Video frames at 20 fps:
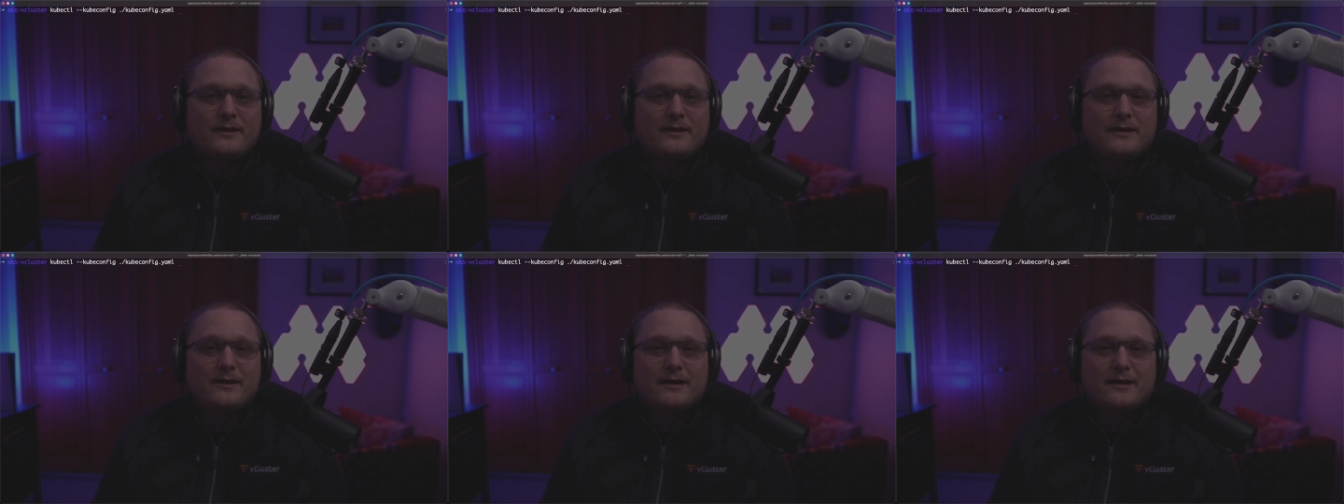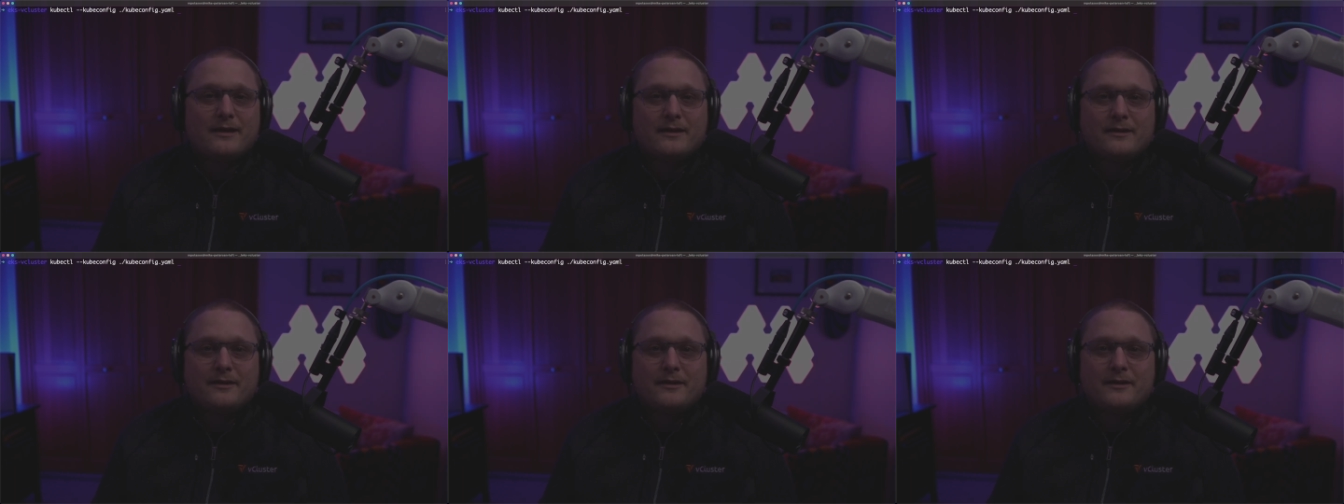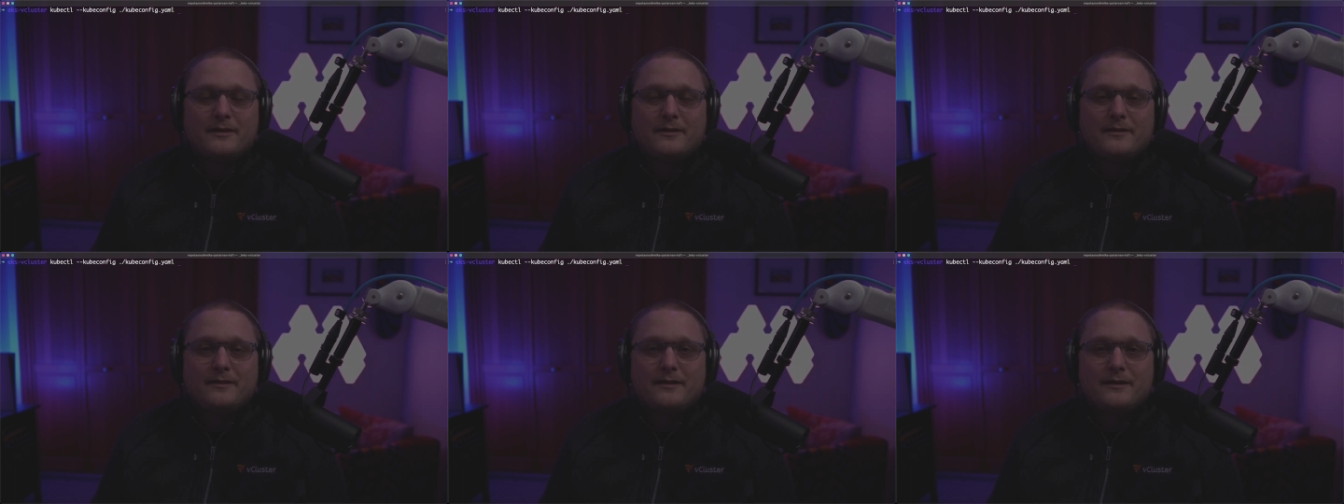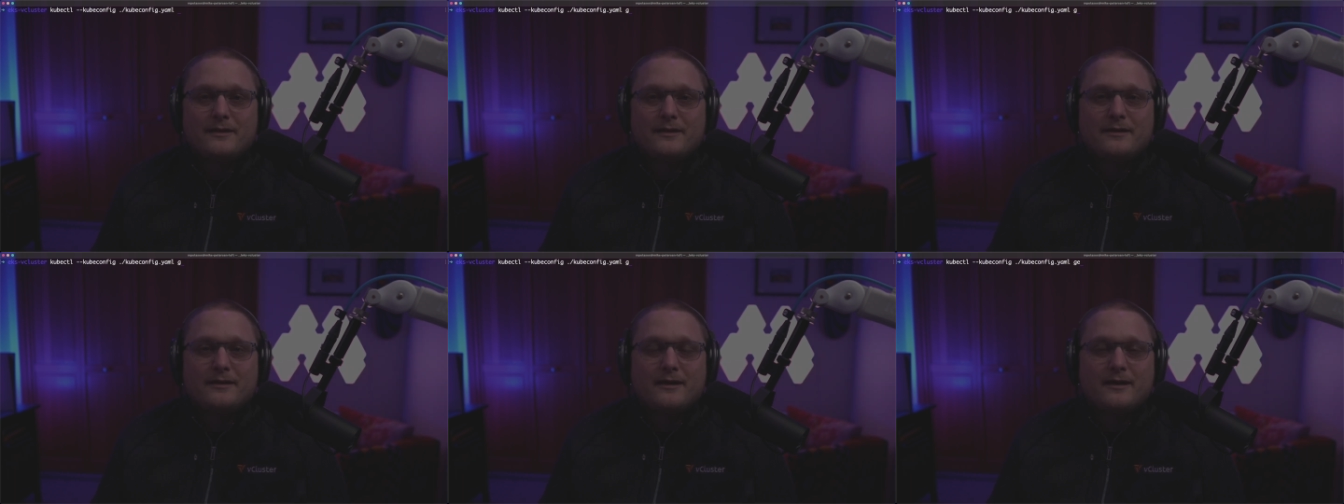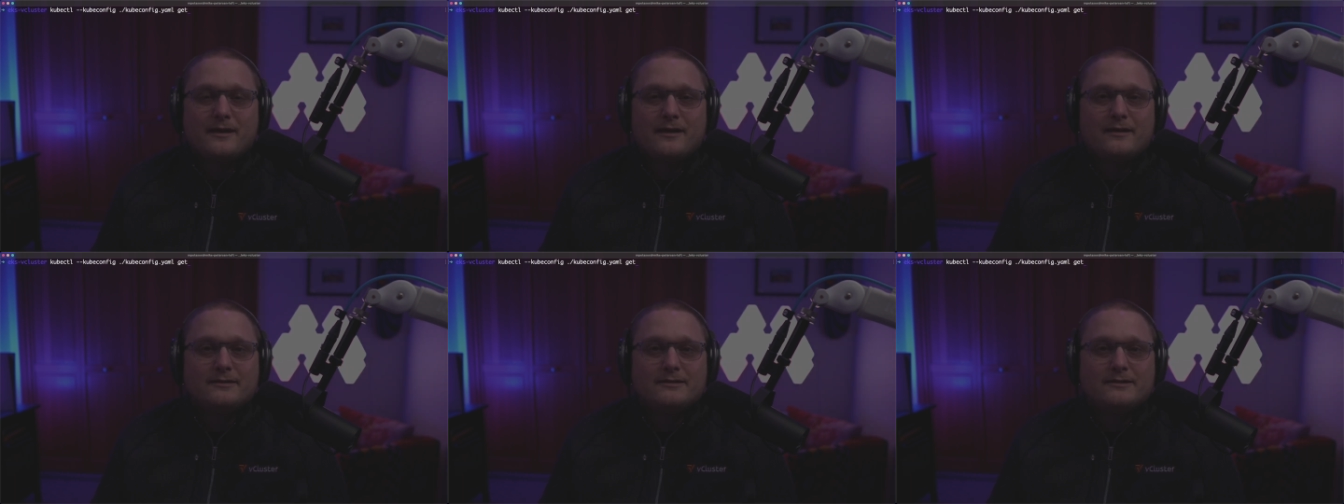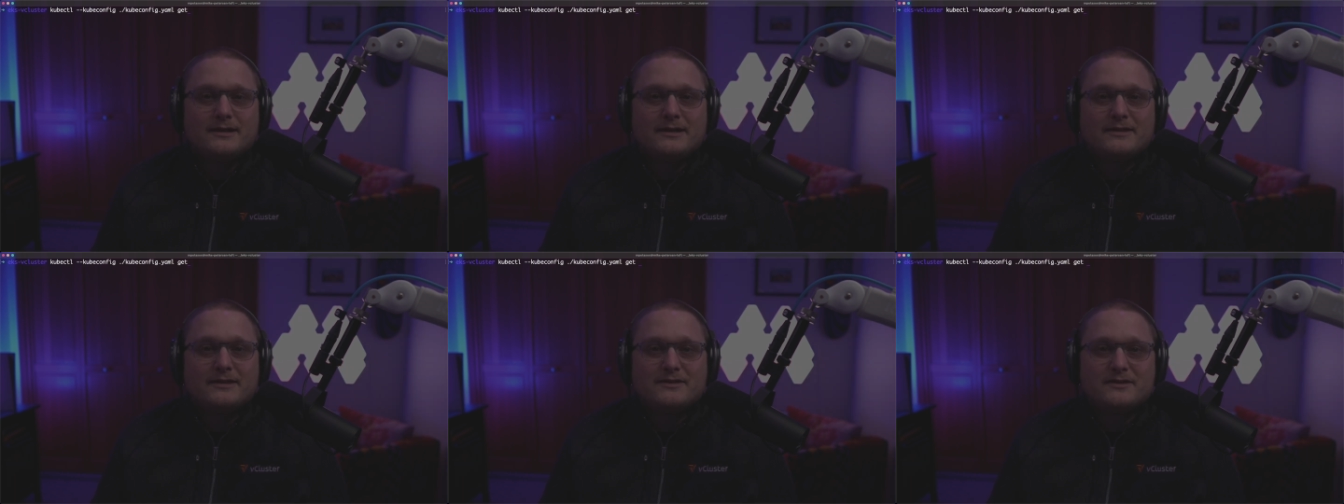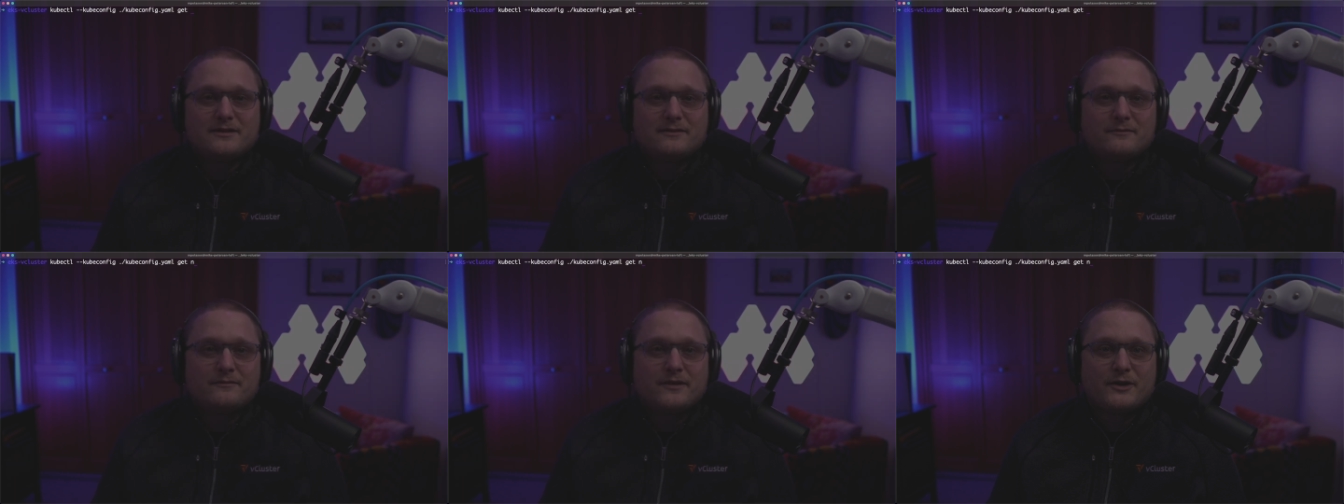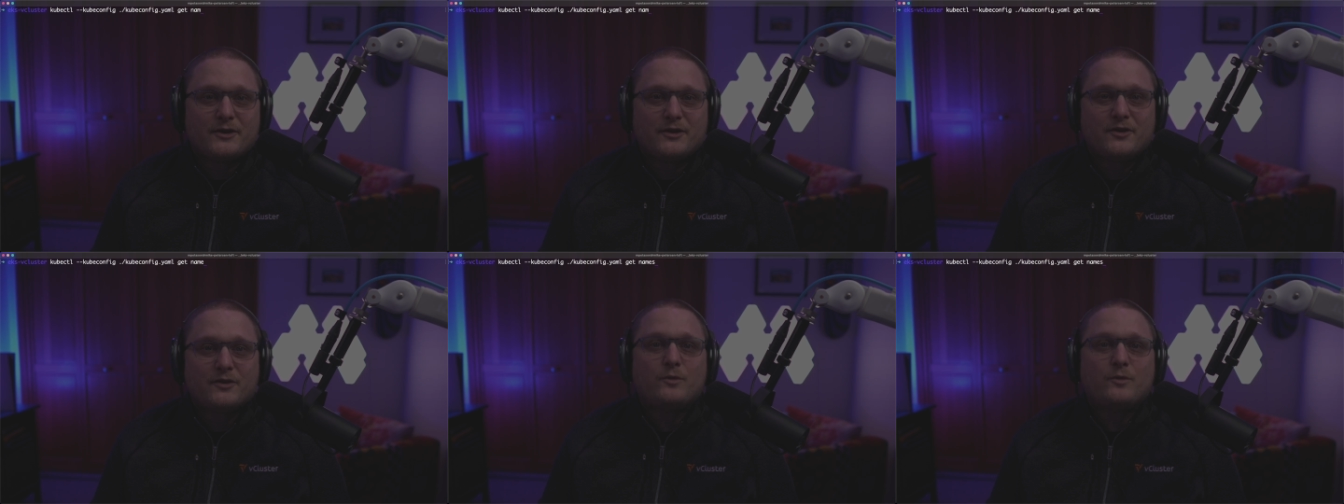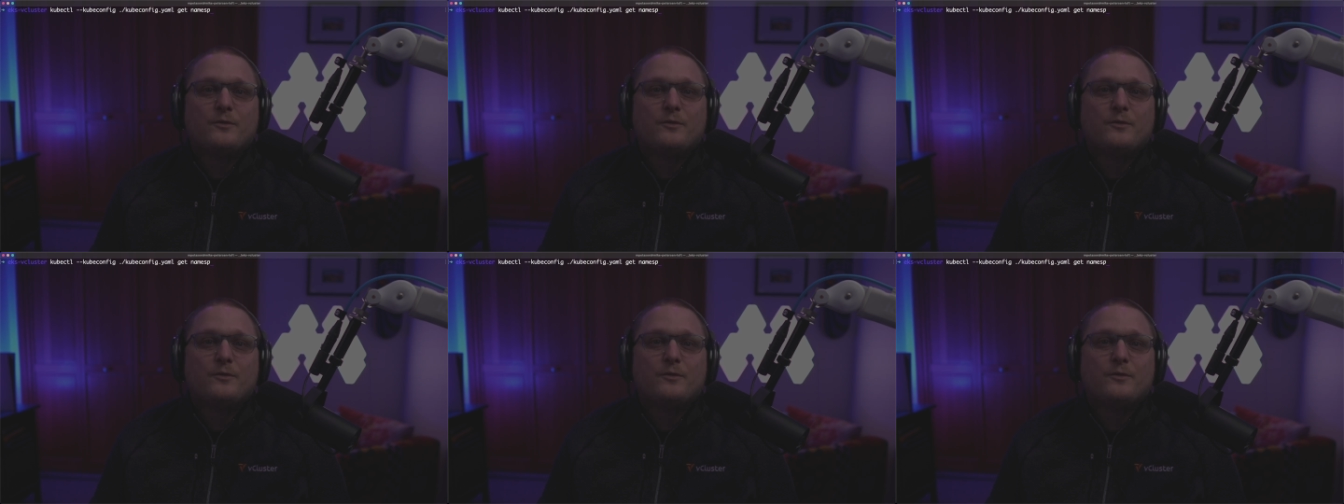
the the uh, DNS is configured.